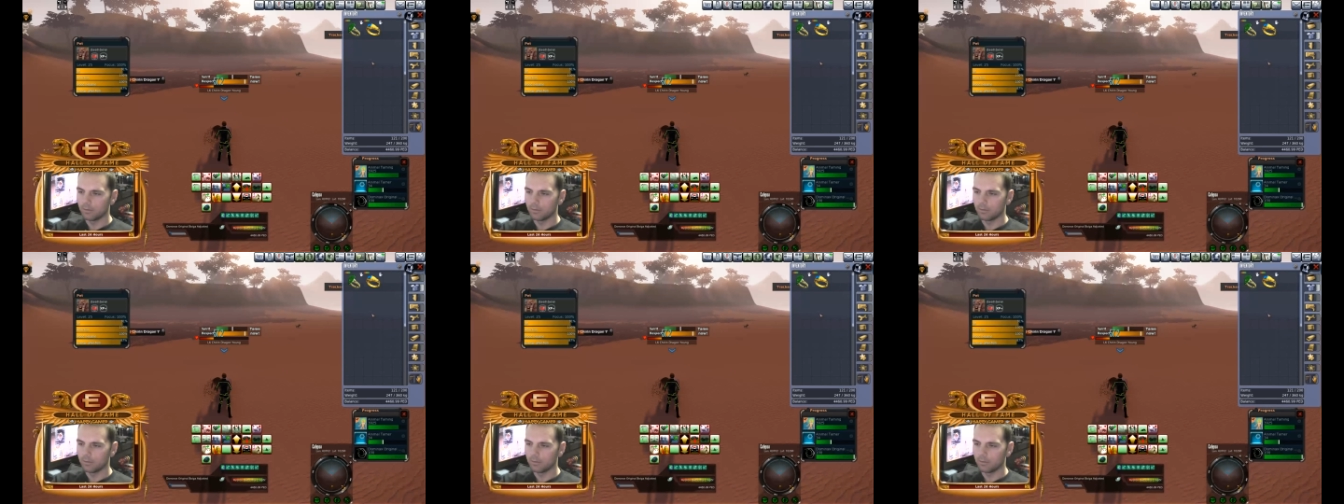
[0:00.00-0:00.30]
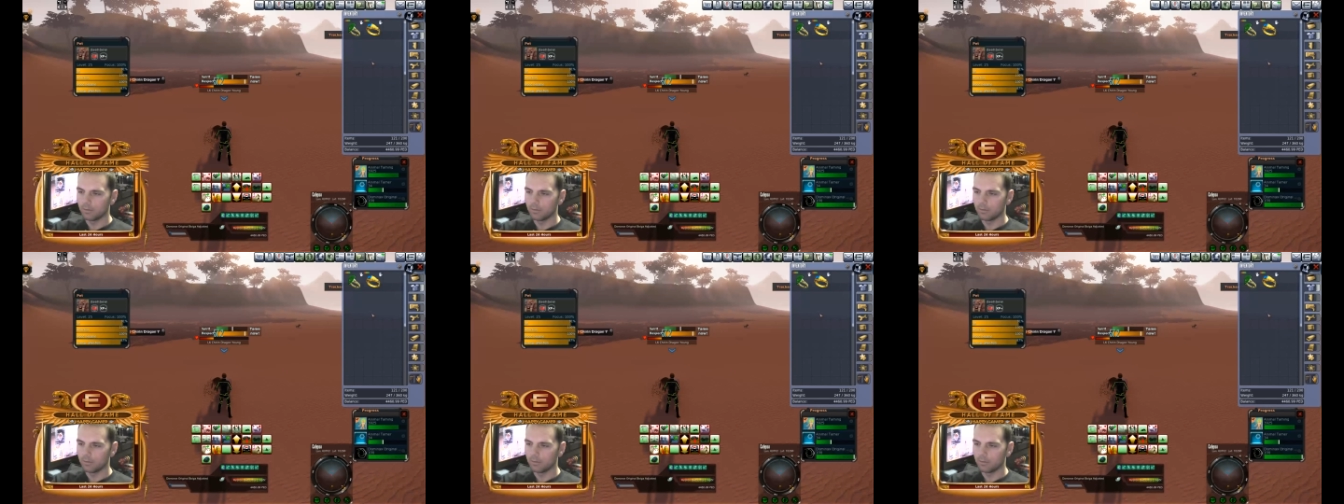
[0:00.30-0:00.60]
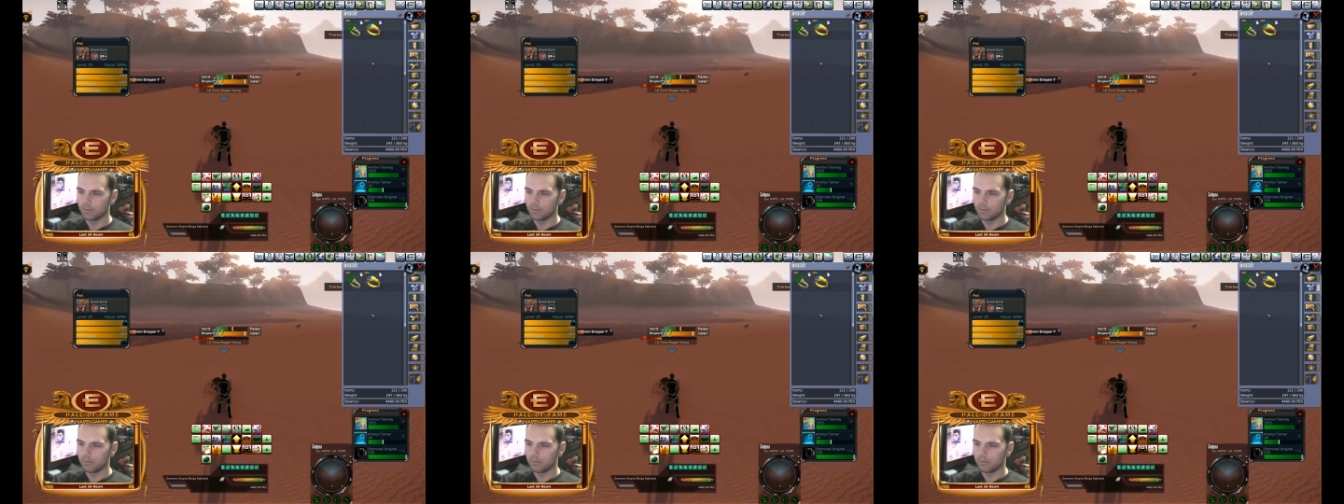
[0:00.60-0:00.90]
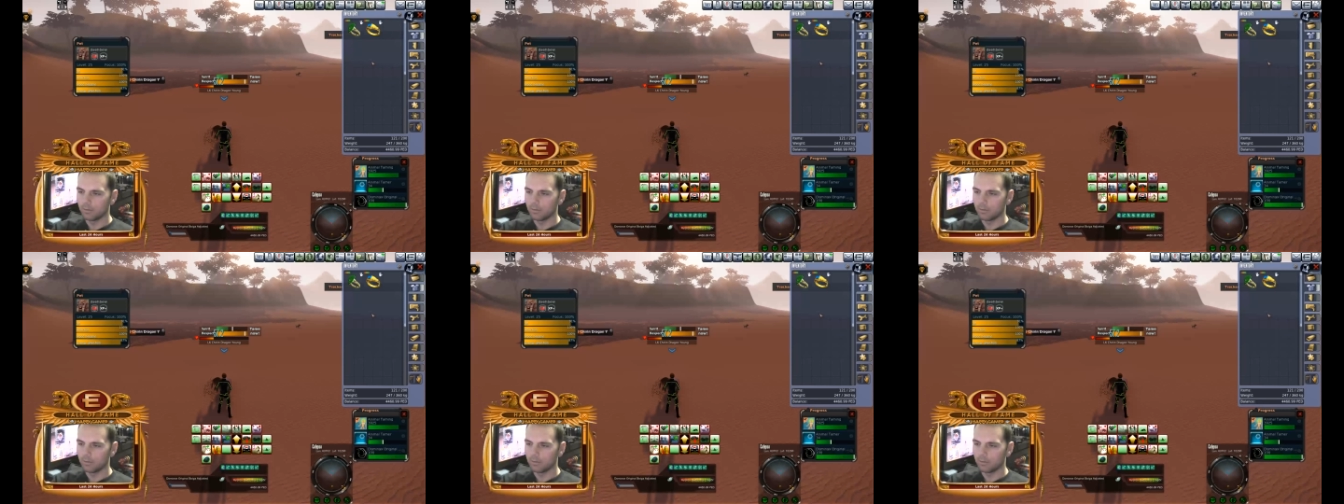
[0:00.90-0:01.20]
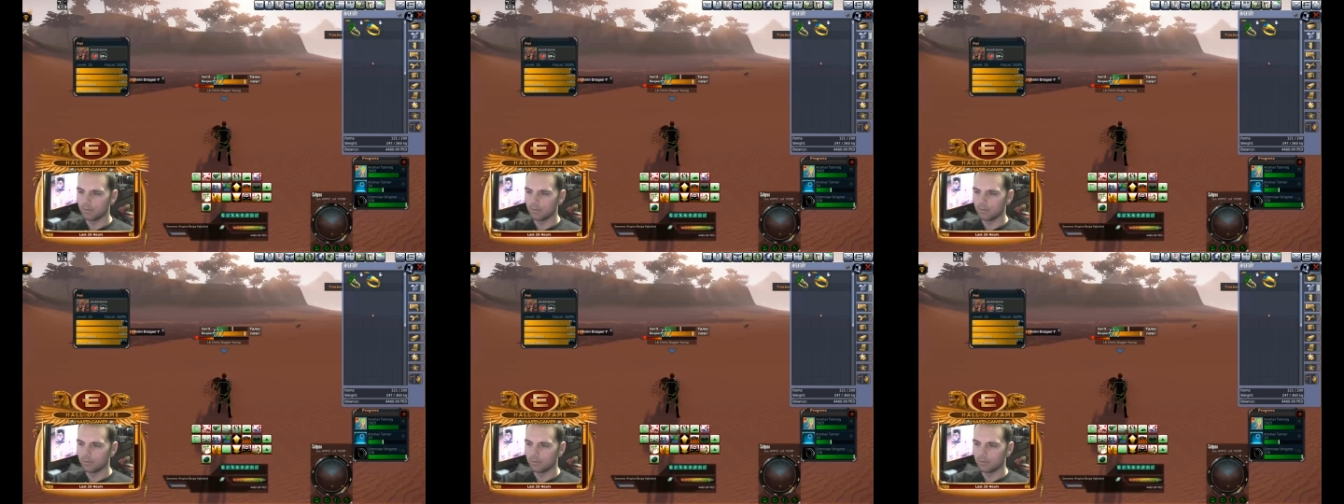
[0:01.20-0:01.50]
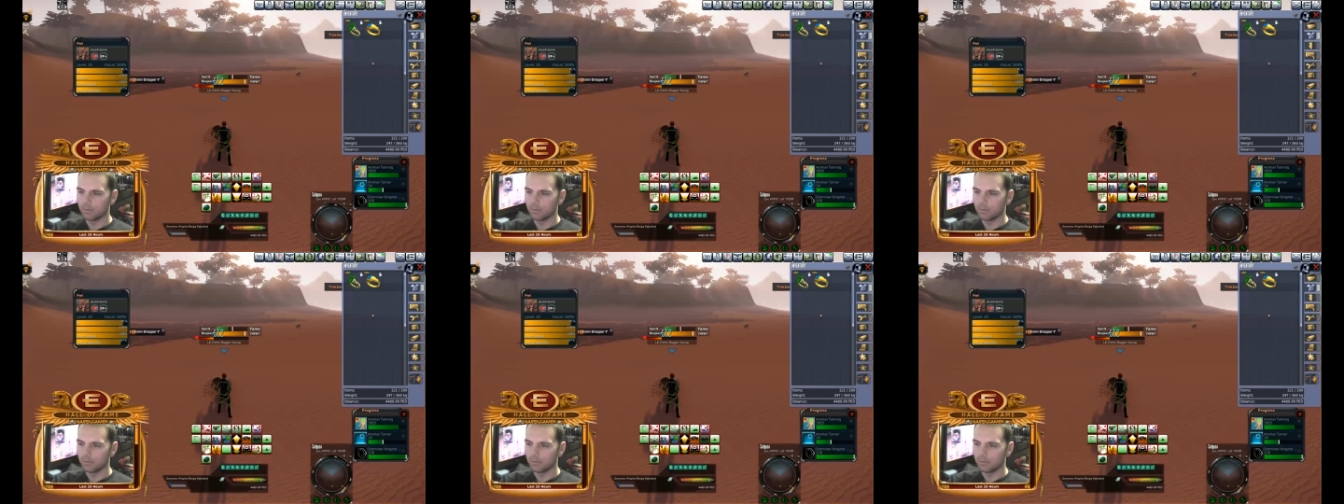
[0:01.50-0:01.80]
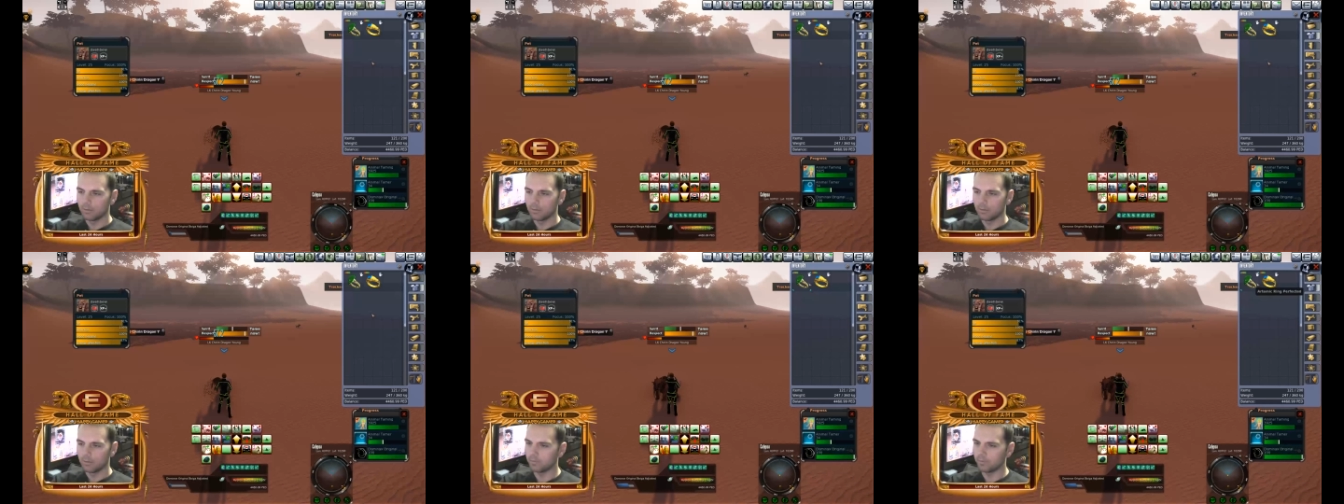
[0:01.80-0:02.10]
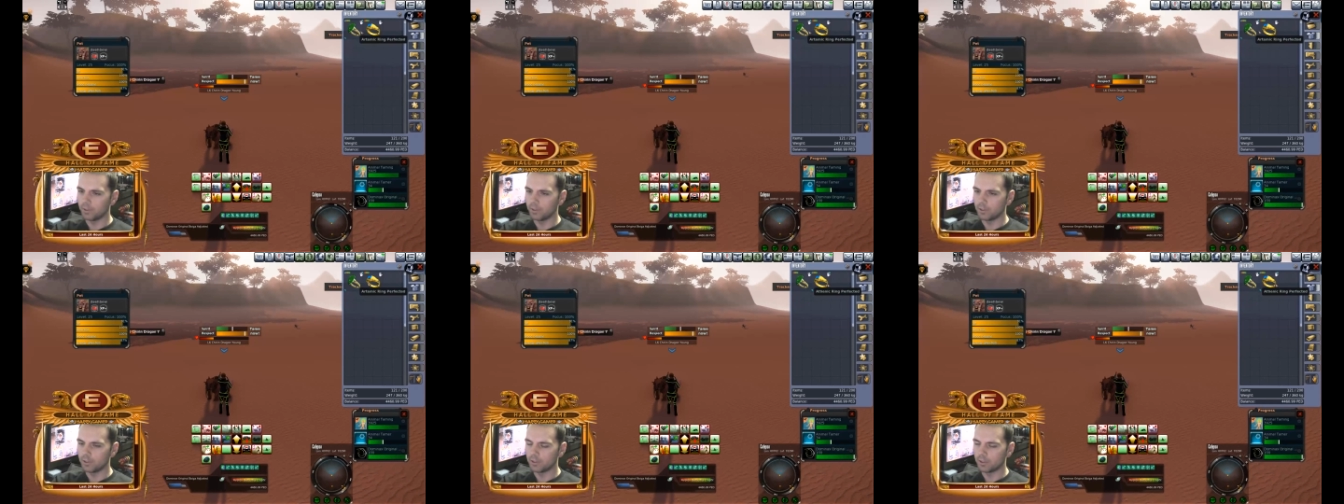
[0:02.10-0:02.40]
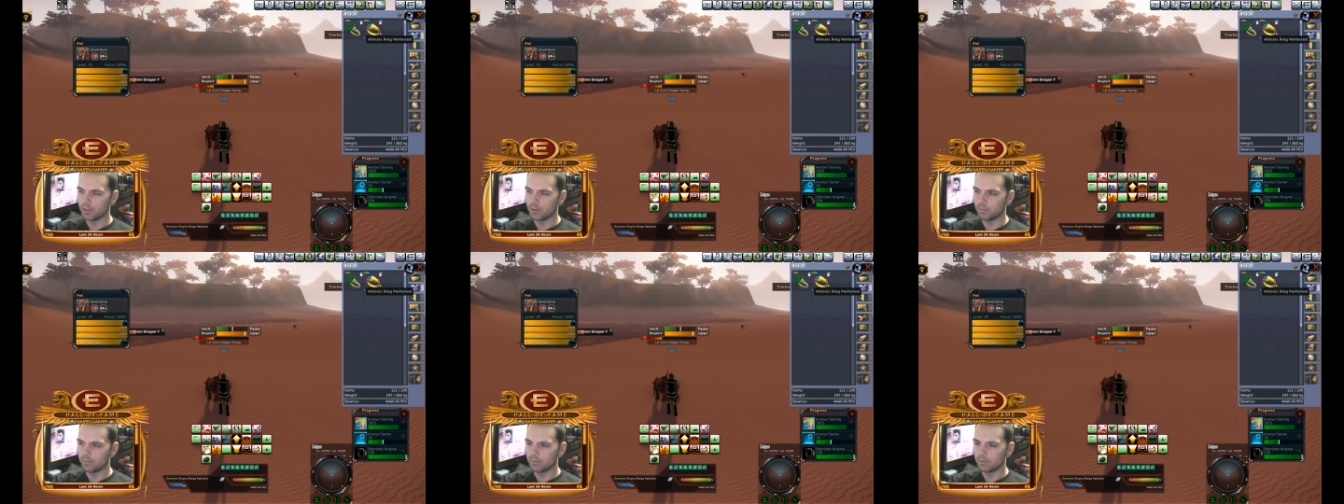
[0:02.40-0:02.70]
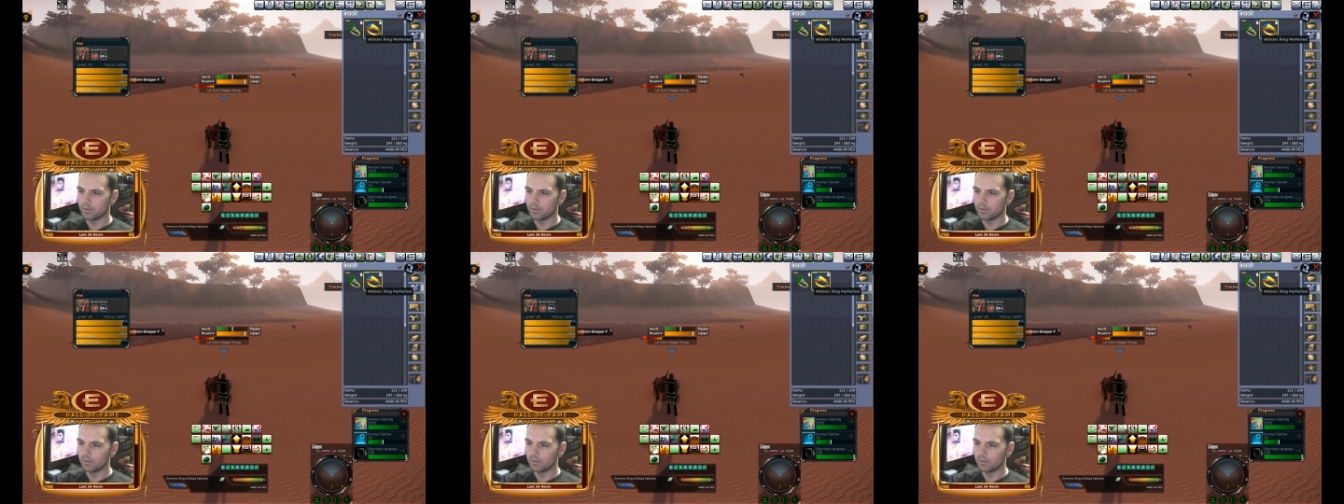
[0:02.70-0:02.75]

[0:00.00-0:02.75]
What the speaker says: And they're the strongest of each type.